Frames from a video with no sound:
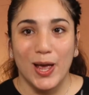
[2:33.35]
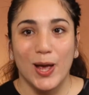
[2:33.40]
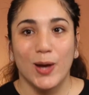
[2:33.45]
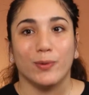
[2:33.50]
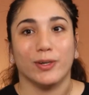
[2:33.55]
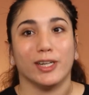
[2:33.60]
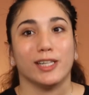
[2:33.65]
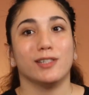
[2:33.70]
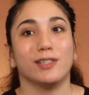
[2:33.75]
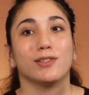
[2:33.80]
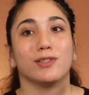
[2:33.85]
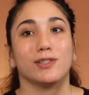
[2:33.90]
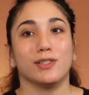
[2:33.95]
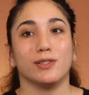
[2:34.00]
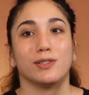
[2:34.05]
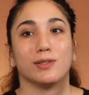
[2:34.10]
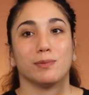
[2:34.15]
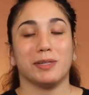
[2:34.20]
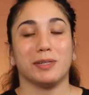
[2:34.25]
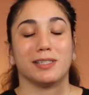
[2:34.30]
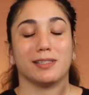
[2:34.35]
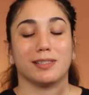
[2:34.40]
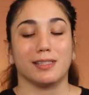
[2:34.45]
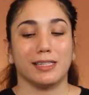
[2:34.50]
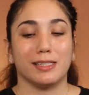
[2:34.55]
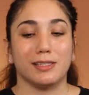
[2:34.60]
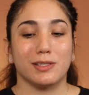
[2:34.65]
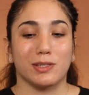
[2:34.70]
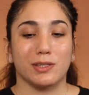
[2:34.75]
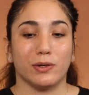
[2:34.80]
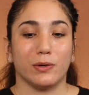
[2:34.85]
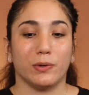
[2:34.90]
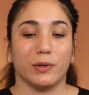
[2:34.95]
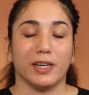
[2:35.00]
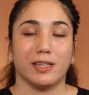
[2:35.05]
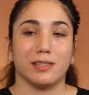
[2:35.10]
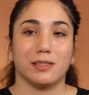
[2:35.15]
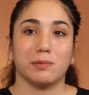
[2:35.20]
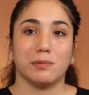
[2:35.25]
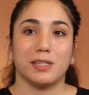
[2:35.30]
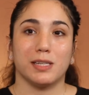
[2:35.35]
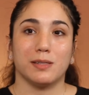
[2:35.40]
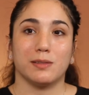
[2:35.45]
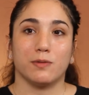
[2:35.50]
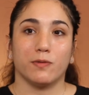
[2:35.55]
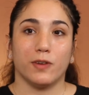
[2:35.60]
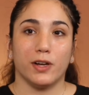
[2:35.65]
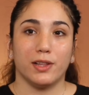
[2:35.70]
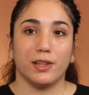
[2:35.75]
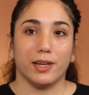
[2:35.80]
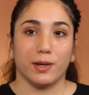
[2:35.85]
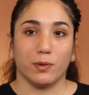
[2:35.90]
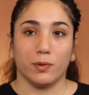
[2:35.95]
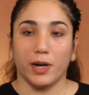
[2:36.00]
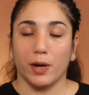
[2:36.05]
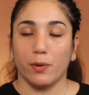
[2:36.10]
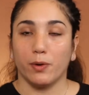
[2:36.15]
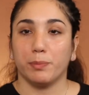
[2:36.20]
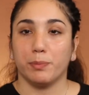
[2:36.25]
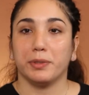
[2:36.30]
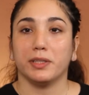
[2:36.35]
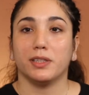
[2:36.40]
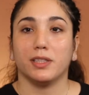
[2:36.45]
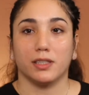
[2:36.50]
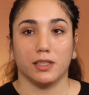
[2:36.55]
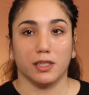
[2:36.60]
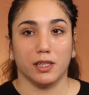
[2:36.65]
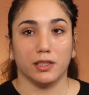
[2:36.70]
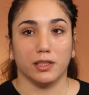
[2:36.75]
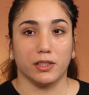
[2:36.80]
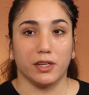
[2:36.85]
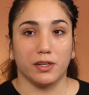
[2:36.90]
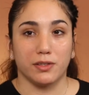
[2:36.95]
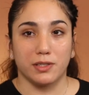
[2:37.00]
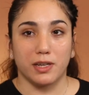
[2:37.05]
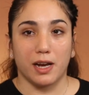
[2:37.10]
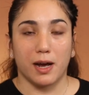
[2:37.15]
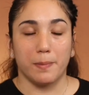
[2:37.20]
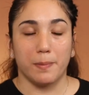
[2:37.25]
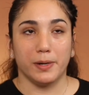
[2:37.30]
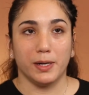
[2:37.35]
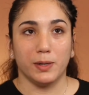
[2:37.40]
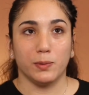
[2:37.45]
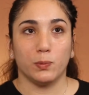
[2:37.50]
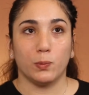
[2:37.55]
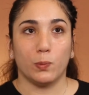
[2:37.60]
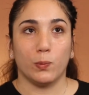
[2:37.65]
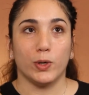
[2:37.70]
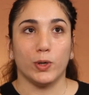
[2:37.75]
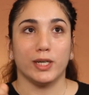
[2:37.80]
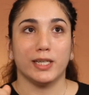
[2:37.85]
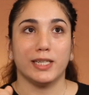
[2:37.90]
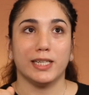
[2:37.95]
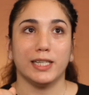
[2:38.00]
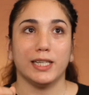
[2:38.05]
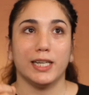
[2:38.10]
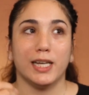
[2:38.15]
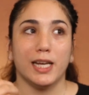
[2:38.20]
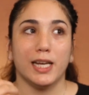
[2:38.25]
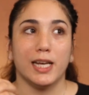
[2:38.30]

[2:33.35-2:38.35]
When I used to use my skin tone, I sometimes felt like when I would put the color on top, it wouldn't